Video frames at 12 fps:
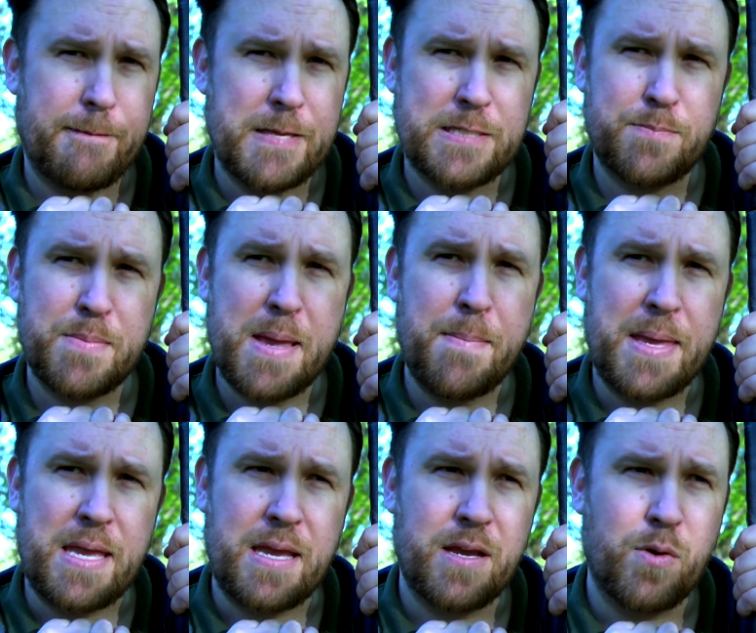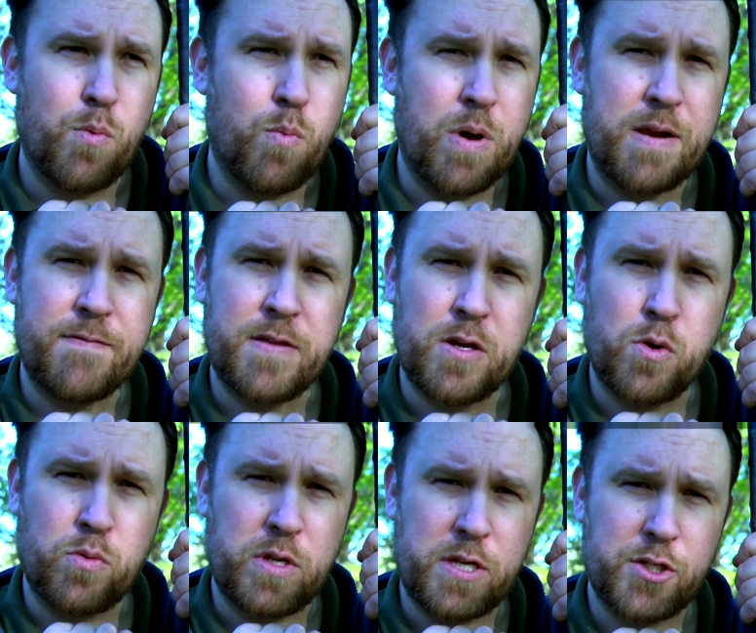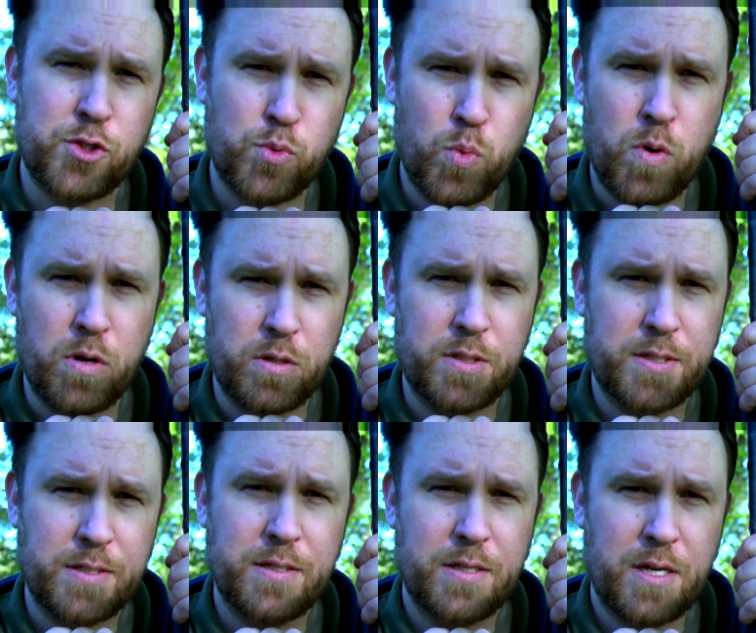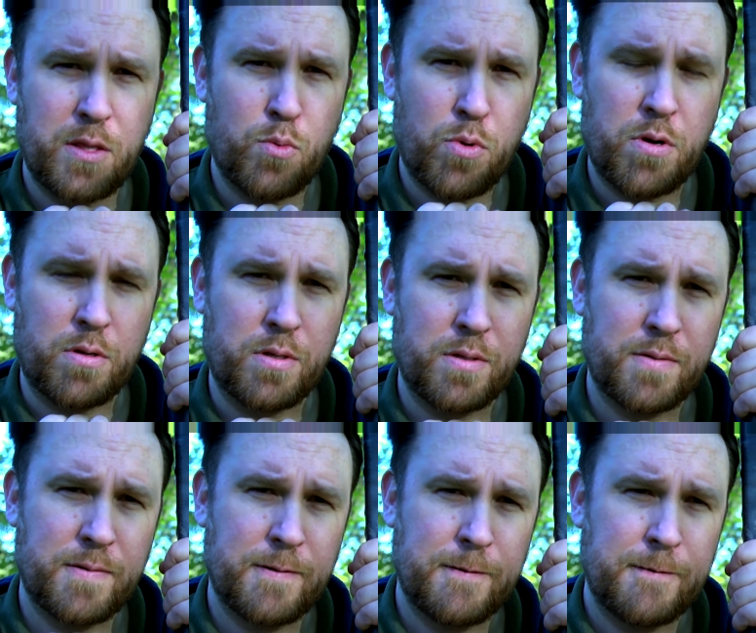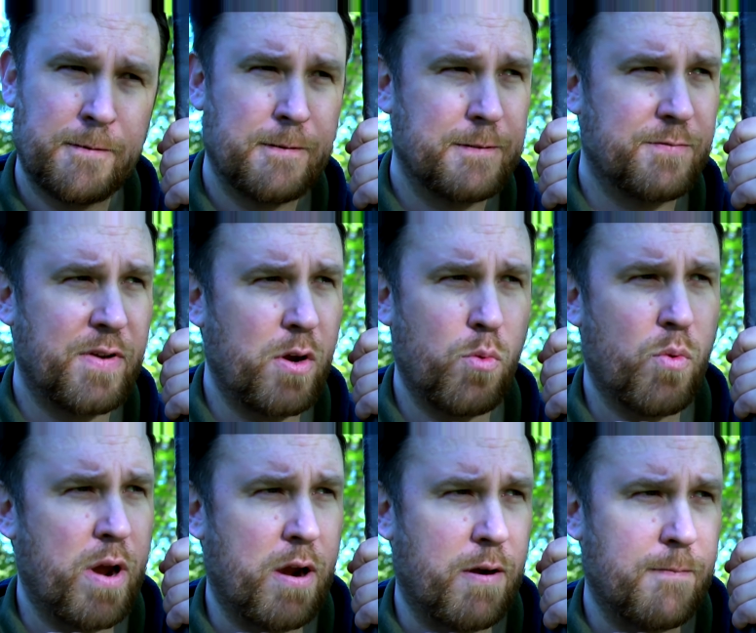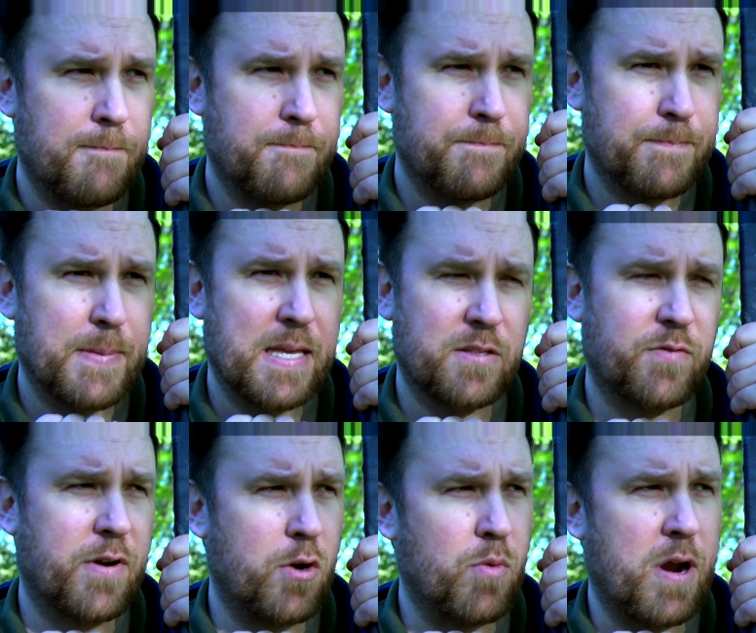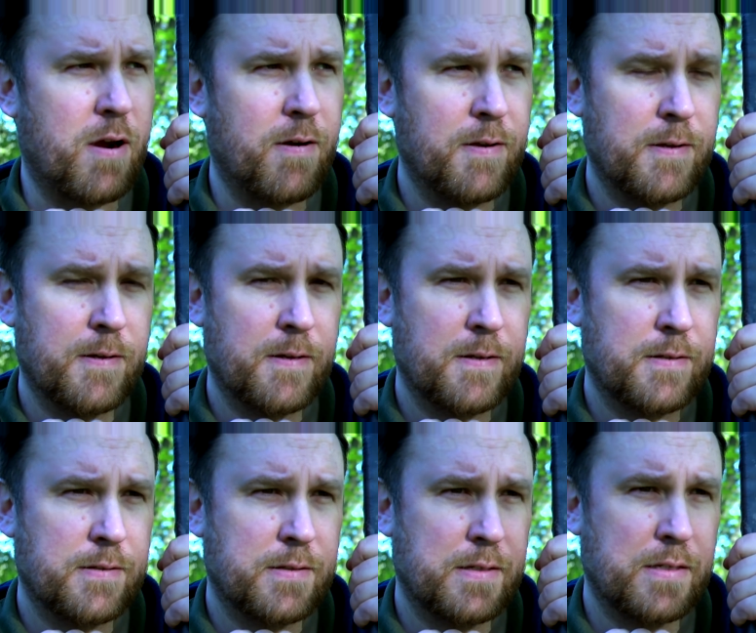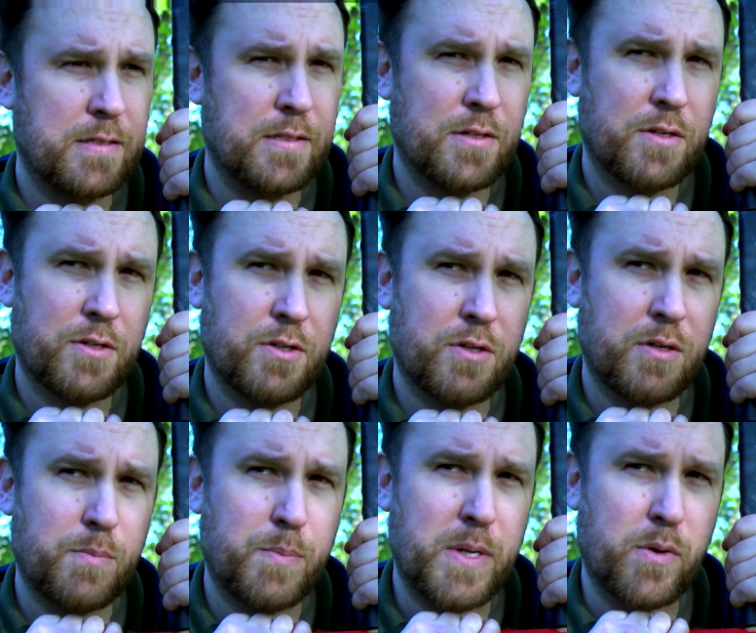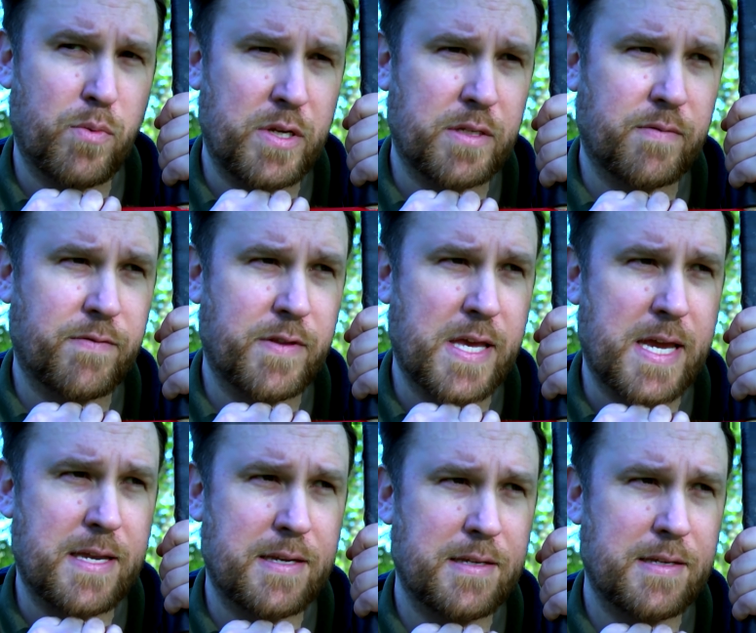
This may be one of the only Shwards in the world. It's very rare. It's very rare. There could be a reason for that.